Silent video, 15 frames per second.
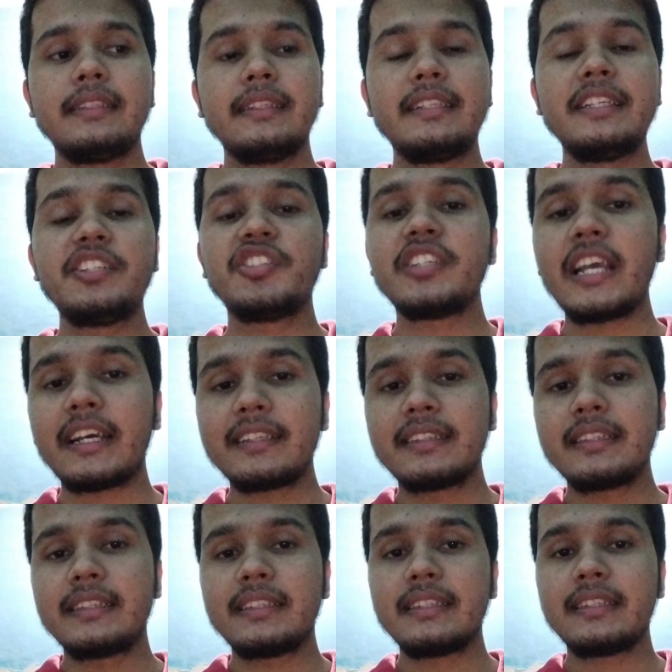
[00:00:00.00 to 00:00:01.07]
recheck
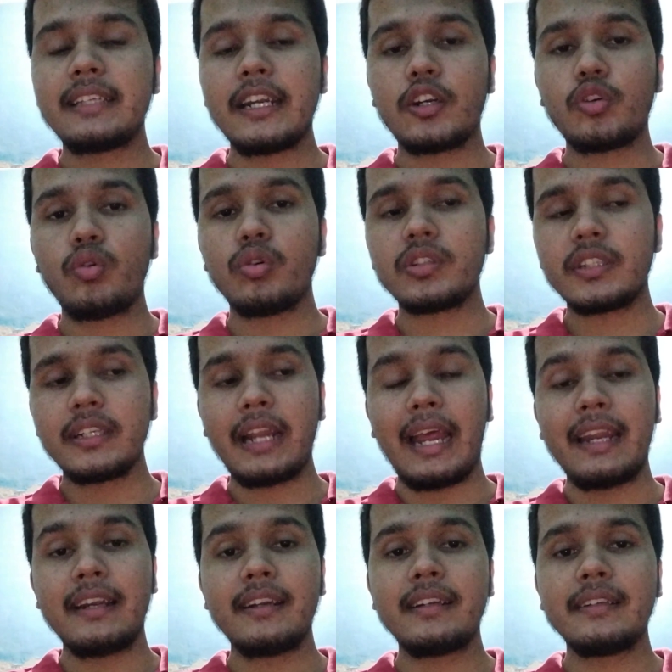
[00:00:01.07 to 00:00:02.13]
that question
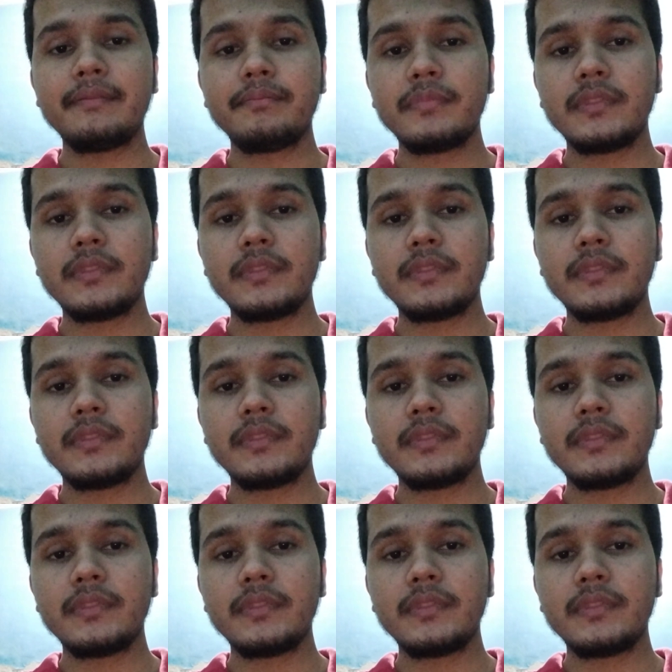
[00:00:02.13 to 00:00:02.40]
and